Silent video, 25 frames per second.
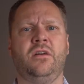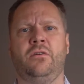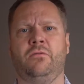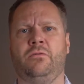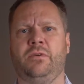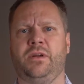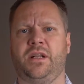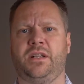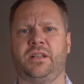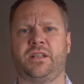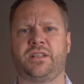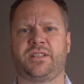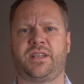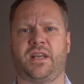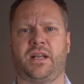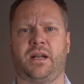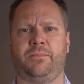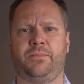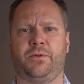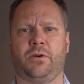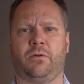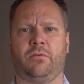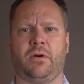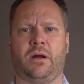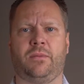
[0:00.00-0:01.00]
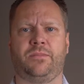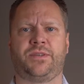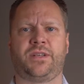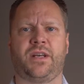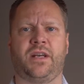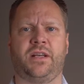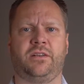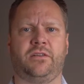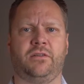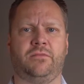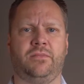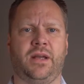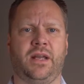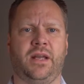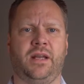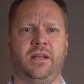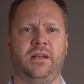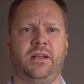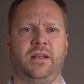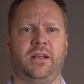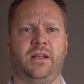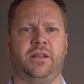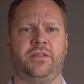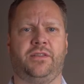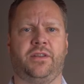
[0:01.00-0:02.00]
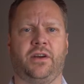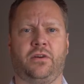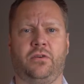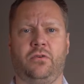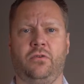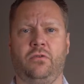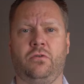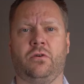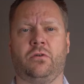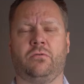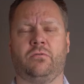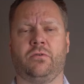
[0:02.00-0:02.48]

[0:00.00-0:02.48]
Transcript: we need to set up your website domain in the Google